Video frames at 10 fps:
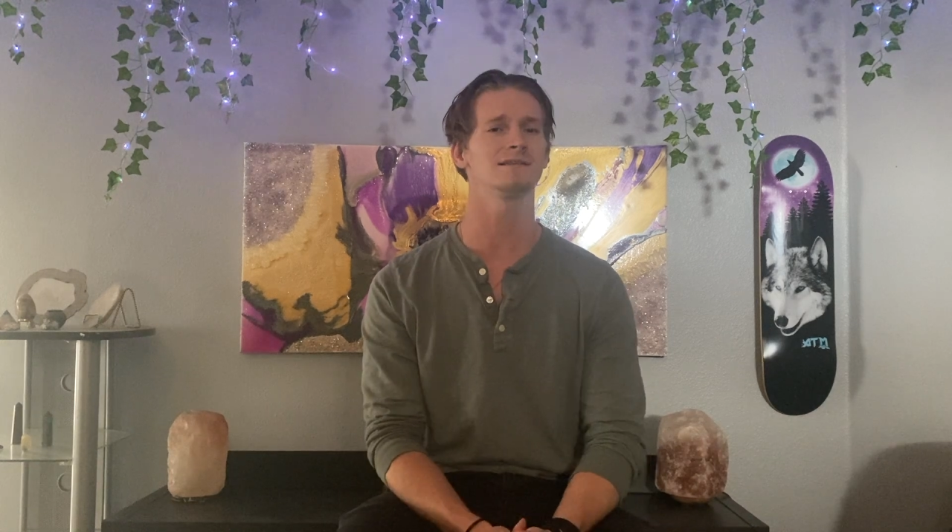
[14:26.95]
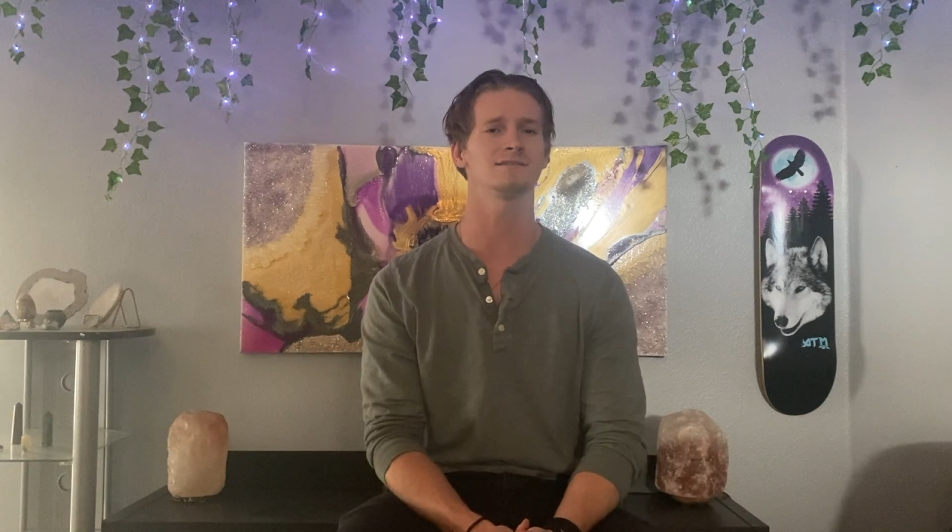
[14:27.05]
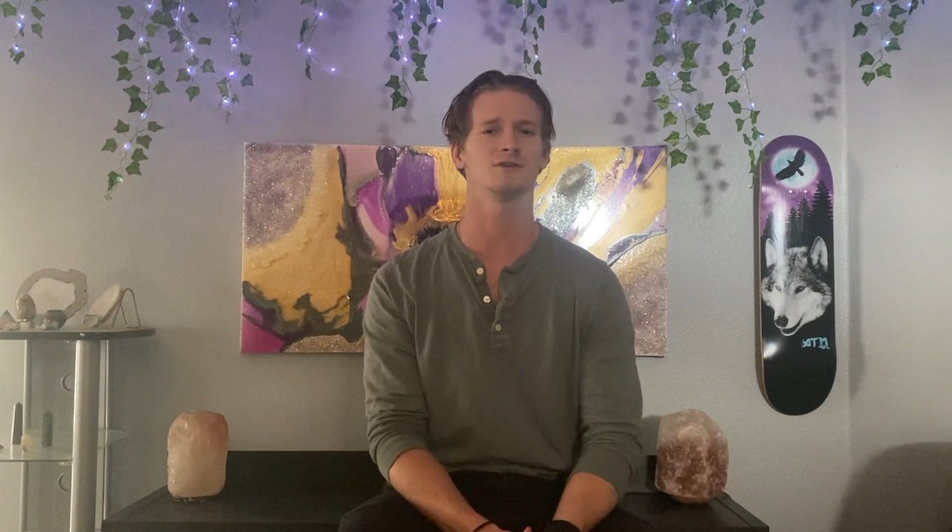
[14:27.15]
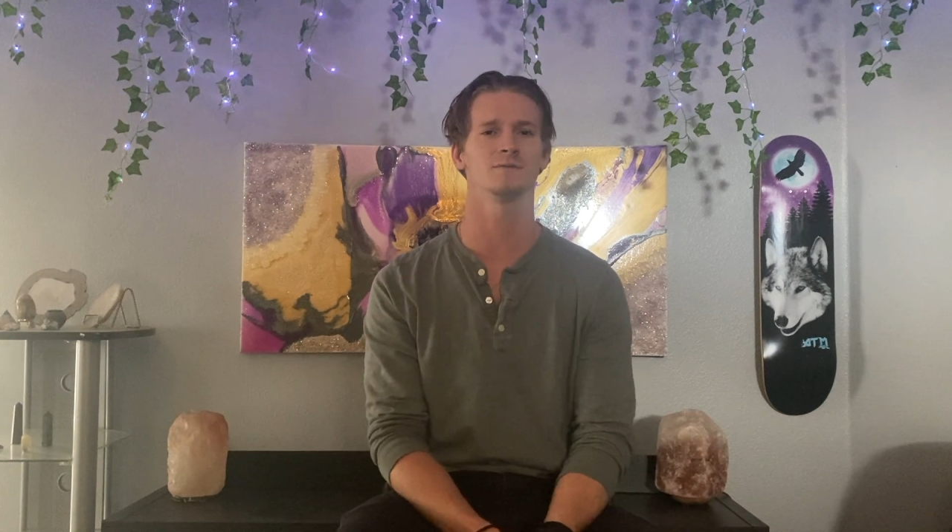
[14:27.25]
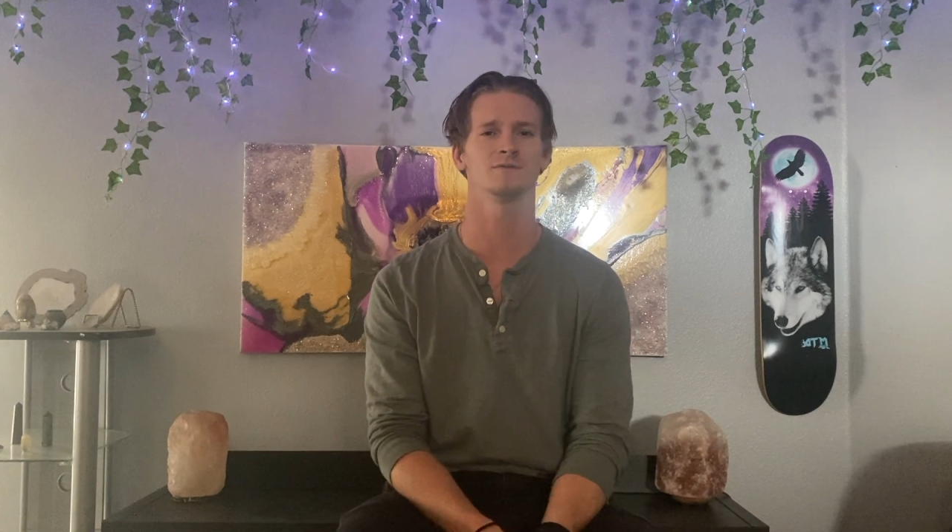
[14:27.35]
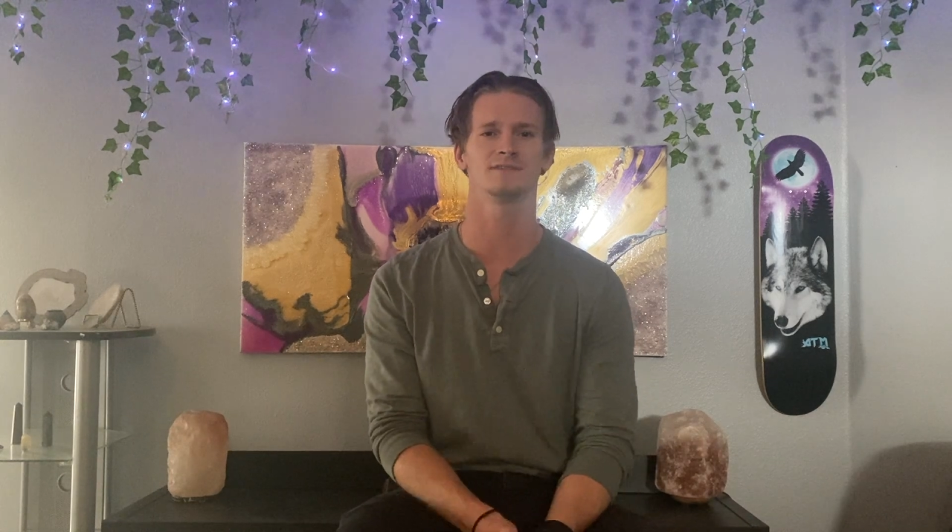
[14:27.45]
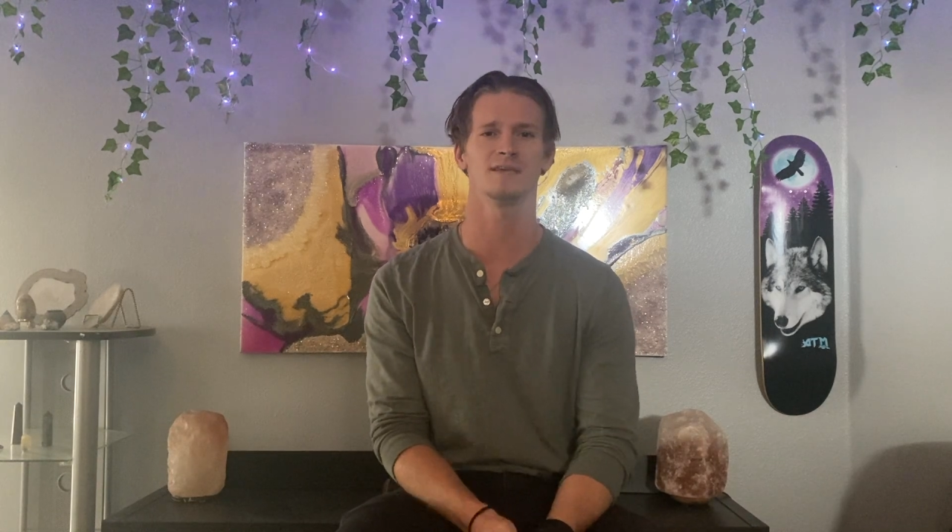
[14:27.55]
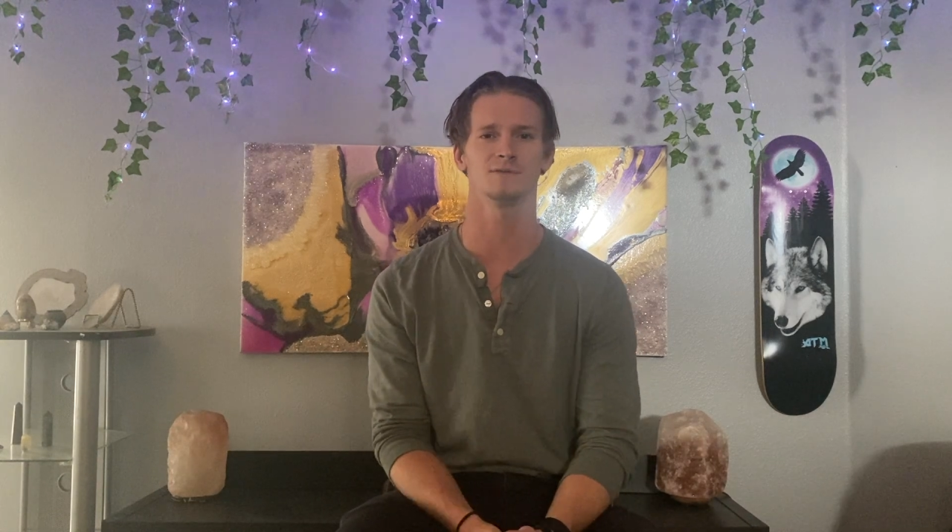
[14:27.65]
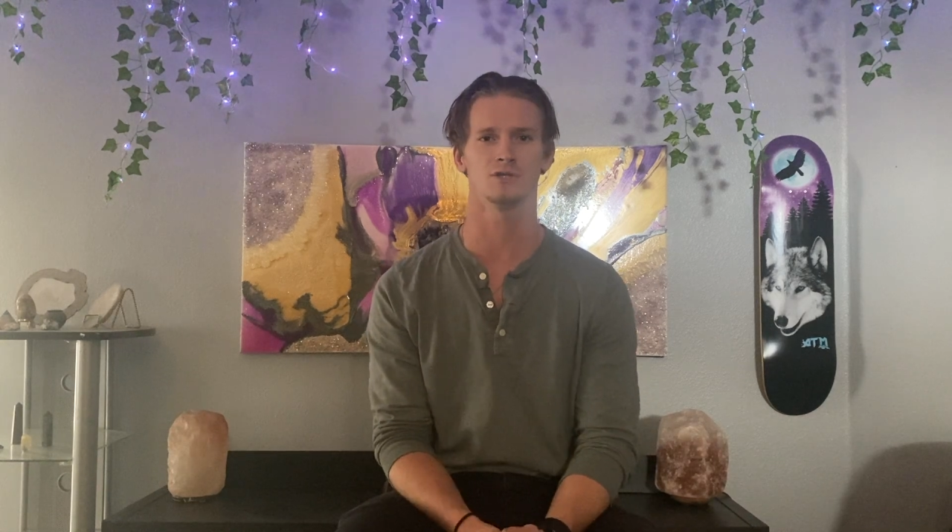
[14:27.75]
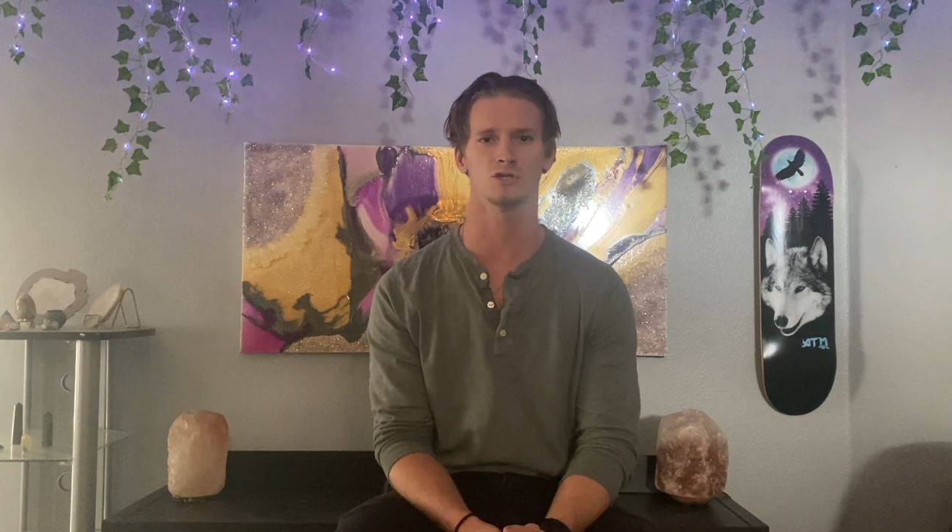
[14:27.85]
in terms of
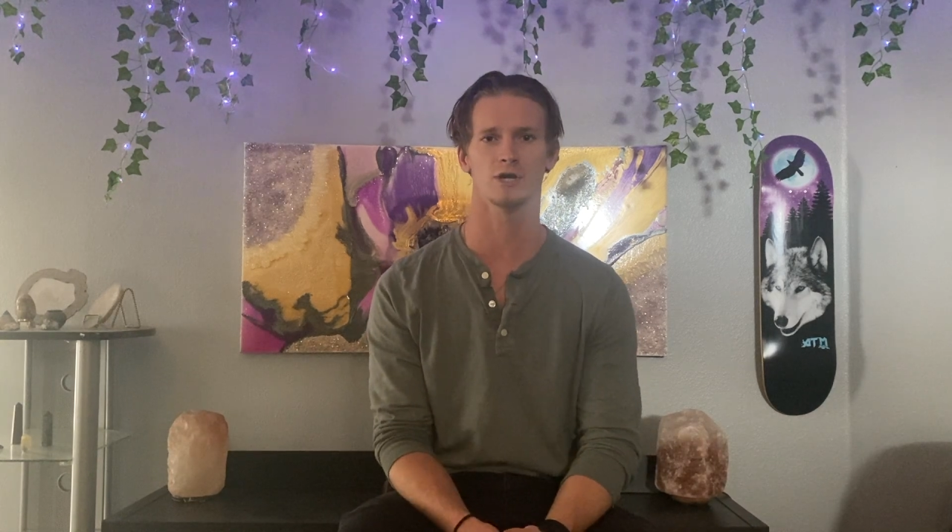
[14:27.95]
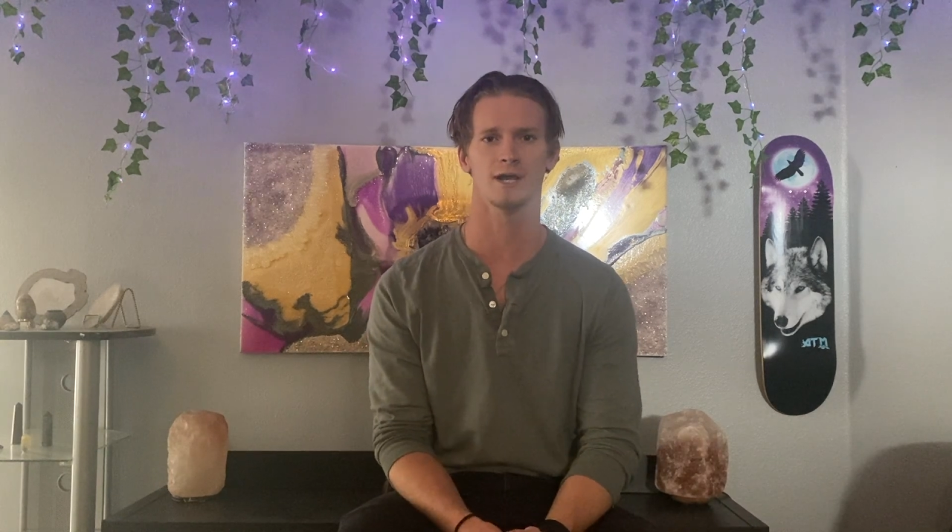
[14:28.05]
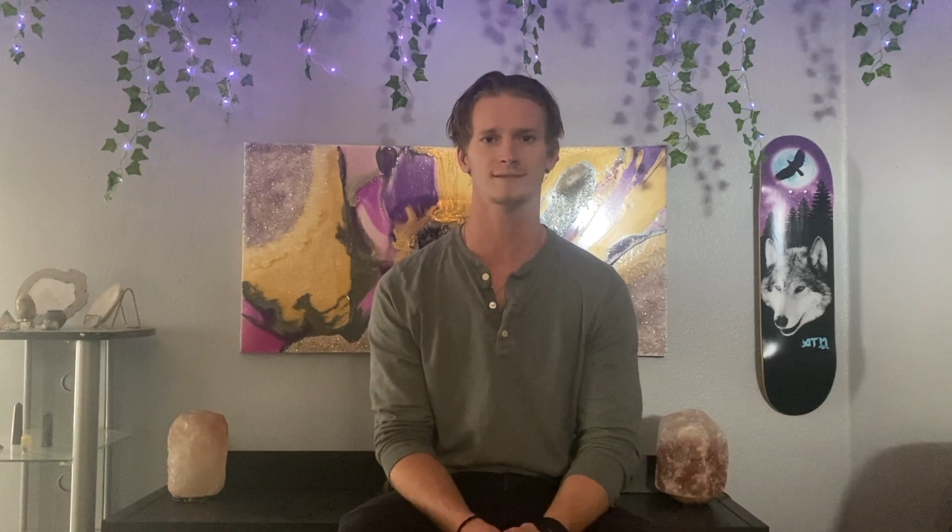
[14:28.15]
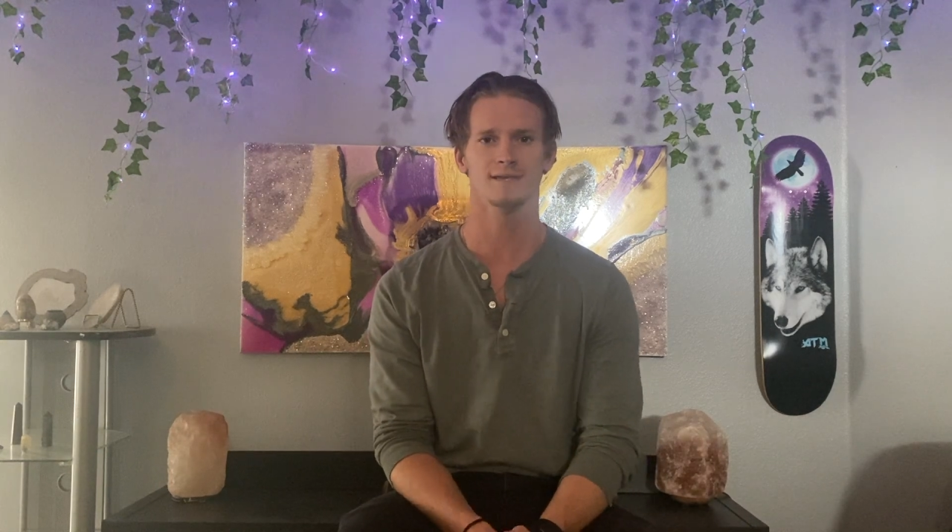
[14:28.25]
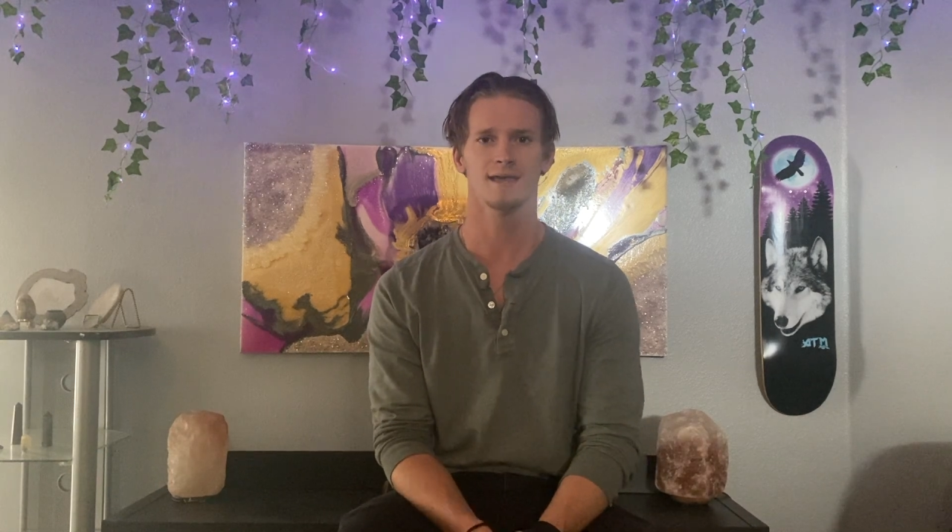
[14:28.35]
tips and tricks.